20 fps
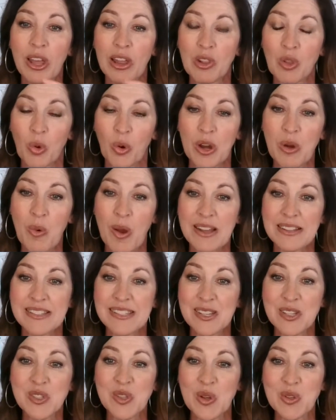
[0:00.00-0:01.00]
and Lori runs
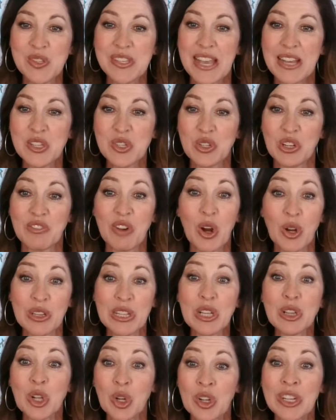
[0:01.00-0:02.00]
Association of
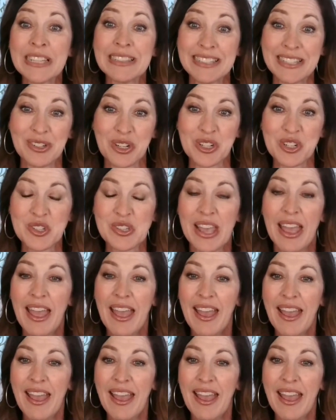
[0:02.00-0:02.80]
Early Learning Leaders.